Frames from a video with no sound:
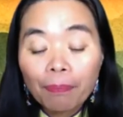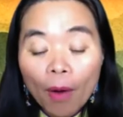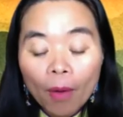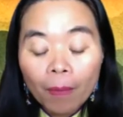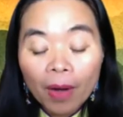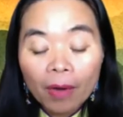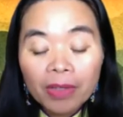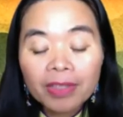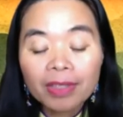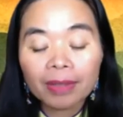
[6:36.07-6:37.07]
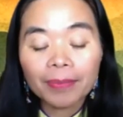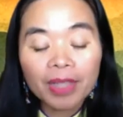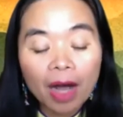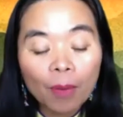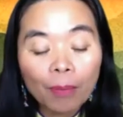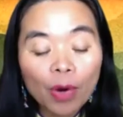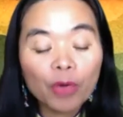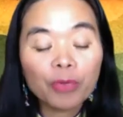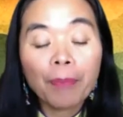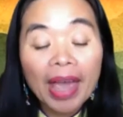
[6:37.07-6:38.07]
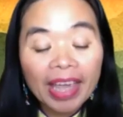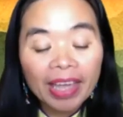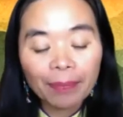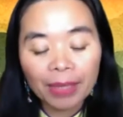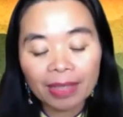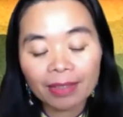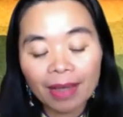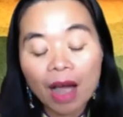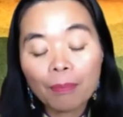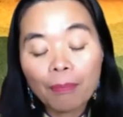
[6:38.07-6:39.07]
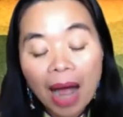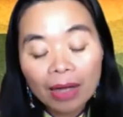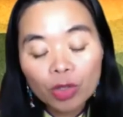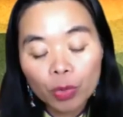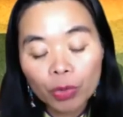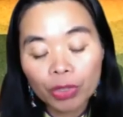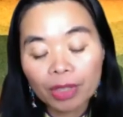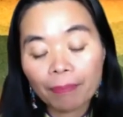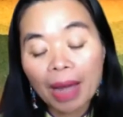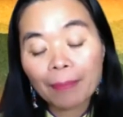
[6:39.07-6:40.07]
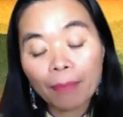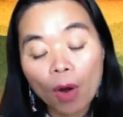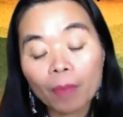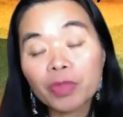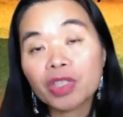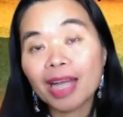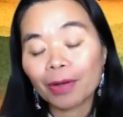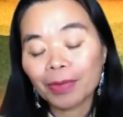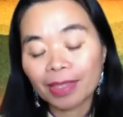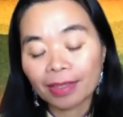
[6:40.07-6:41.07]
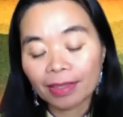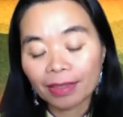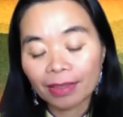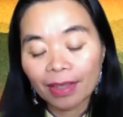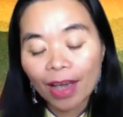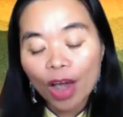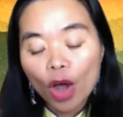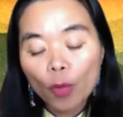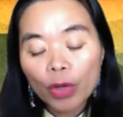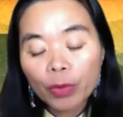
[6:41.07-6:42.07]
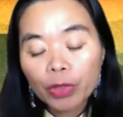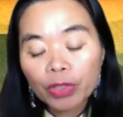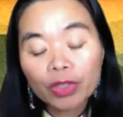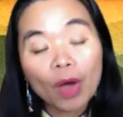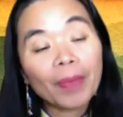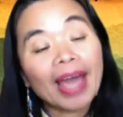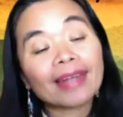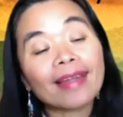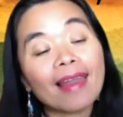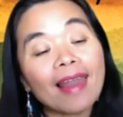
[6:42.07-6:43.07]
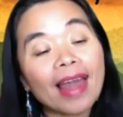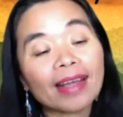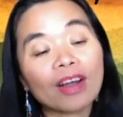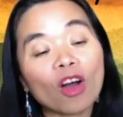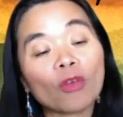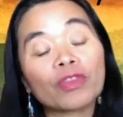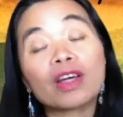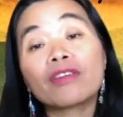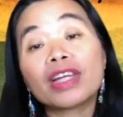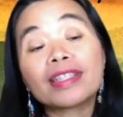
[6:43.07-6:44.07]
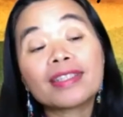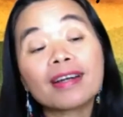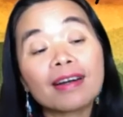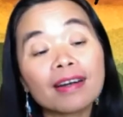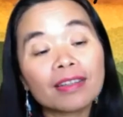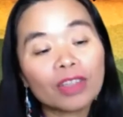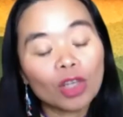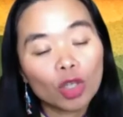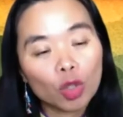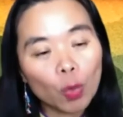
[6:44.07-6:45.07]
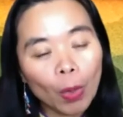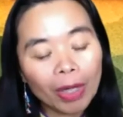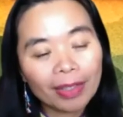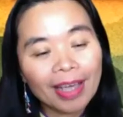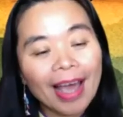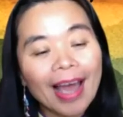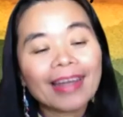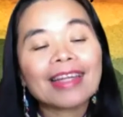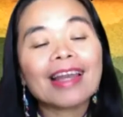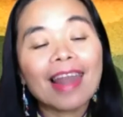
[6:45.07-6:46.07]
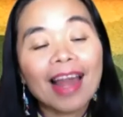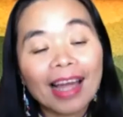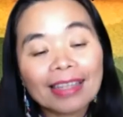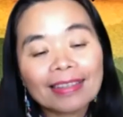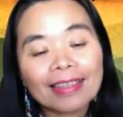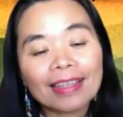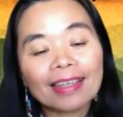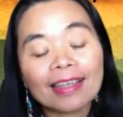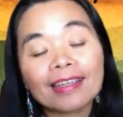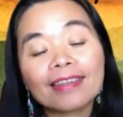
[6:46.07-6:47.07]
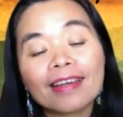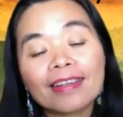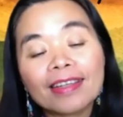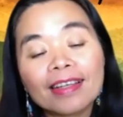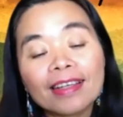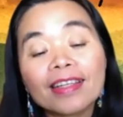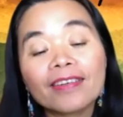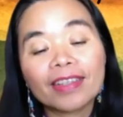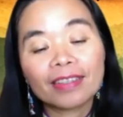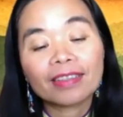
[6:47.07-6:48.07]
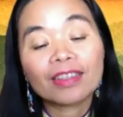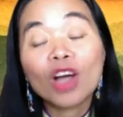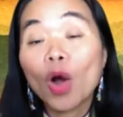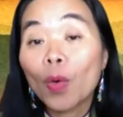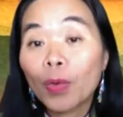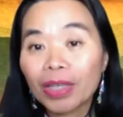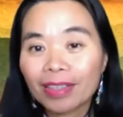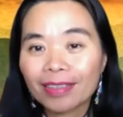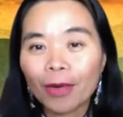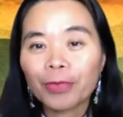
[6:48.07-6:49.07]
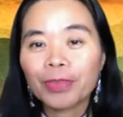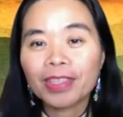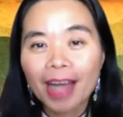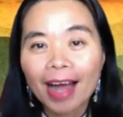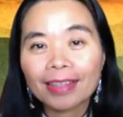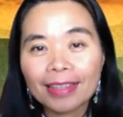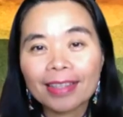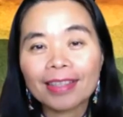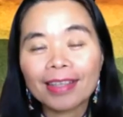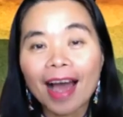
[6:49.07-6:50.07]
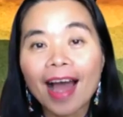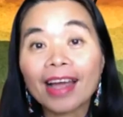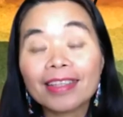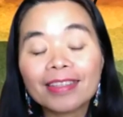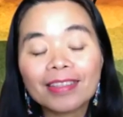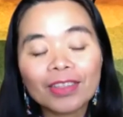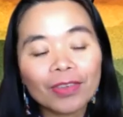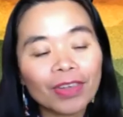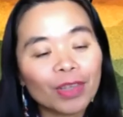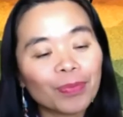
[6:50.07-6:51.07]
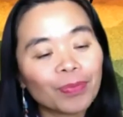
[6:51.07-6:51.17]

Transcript: blossomed above pavements punctured by bomb shelters. We would stop at the leg of the returned sword, delighting in the delirious coldness of Changtian ice cream.